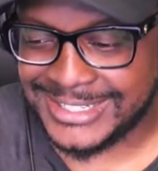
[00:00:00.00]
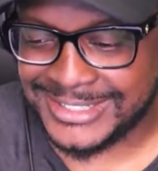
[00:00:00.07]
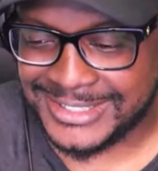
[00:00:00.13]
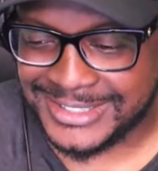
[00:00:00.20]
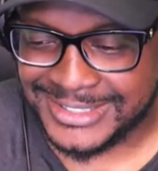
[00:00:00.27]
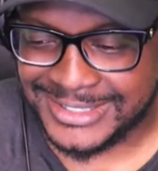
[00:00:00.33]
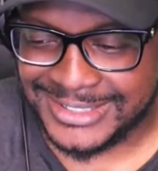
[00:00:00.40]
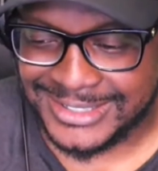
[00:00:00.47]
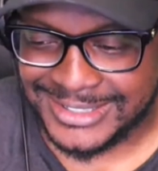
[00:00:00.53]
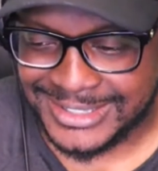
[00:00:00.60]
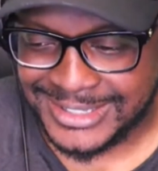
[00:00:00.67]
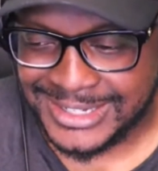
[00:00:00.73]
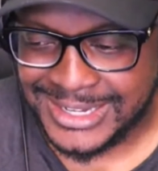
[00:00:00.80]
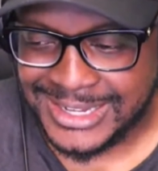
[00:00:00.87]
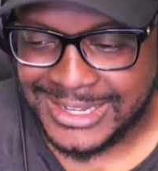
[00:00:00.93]
Bruh.
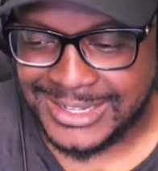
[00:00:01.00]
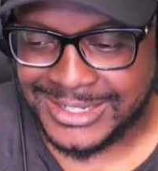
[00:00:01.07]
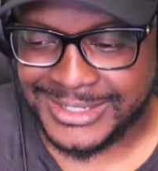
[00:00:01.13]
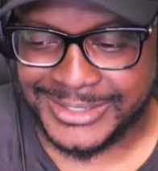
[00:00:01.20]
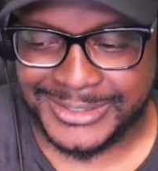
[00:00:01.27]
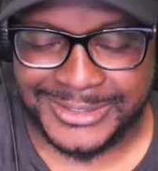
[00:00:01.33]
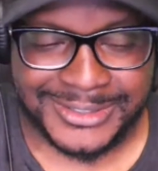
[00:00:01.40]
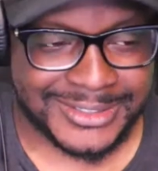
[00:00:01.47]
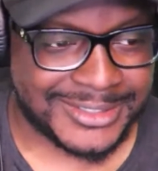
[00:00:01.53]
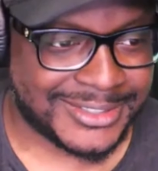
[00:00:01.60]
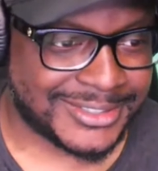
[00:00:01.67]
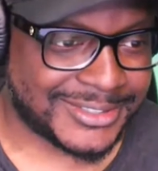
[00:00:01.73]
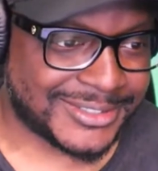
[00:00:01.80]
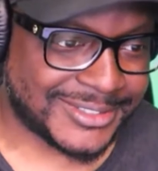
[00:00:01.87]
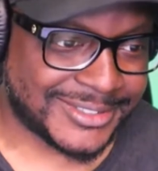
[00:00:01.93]
Stop the
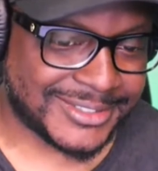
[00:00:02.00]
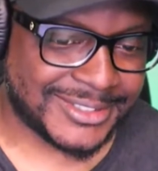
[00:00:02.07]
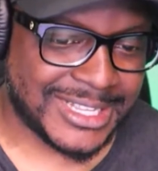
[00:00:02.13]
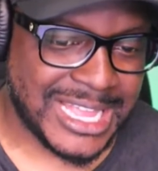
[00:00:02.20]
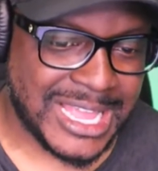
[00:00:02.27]
cap.